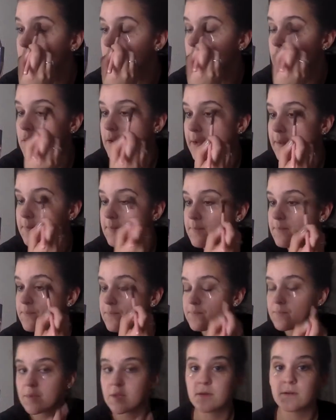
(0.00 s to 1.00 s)
Okay.
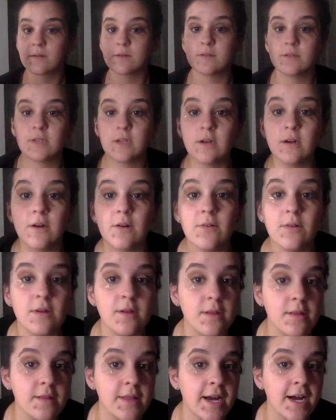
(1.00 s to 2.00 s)
So
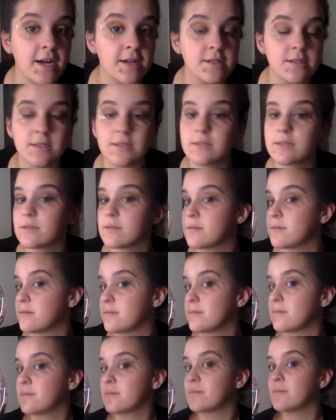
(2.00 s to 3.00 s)
that's
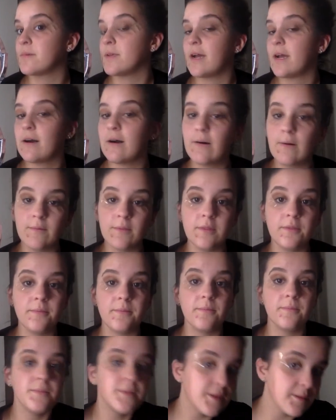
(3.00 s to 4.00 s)
how
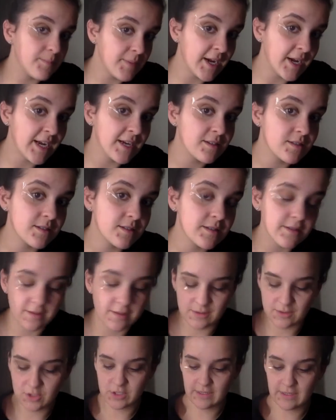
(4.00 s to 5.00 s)
the base
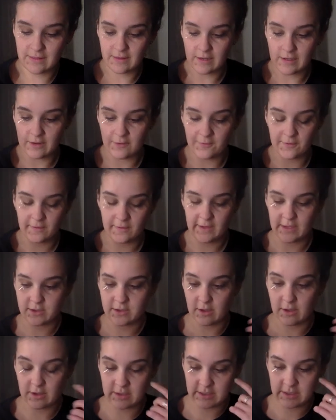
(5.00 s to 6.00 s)
should look for like
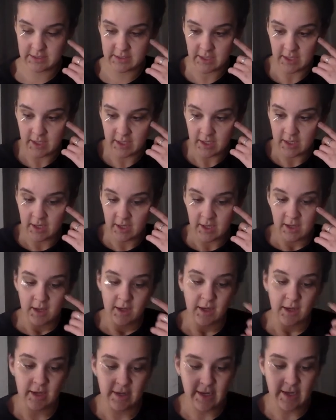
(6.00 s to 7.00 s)
darkness.
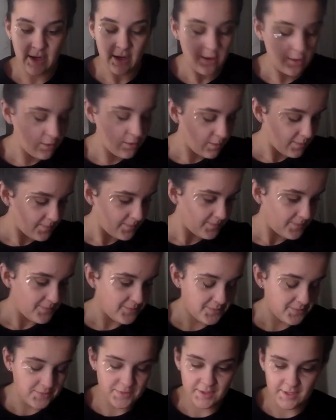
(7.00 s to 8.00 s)
And now
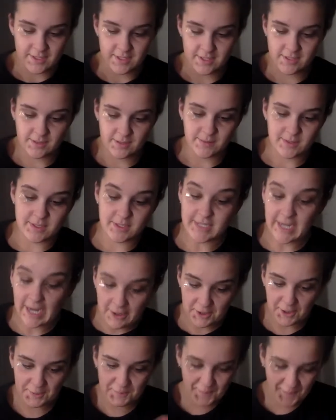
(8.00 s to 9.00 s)
the
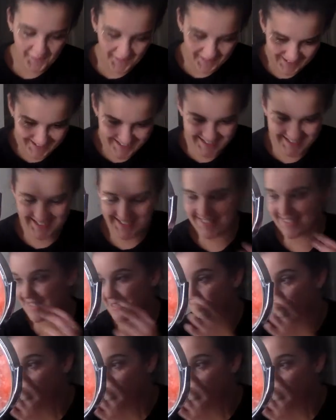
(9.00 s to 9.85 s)
scary part is the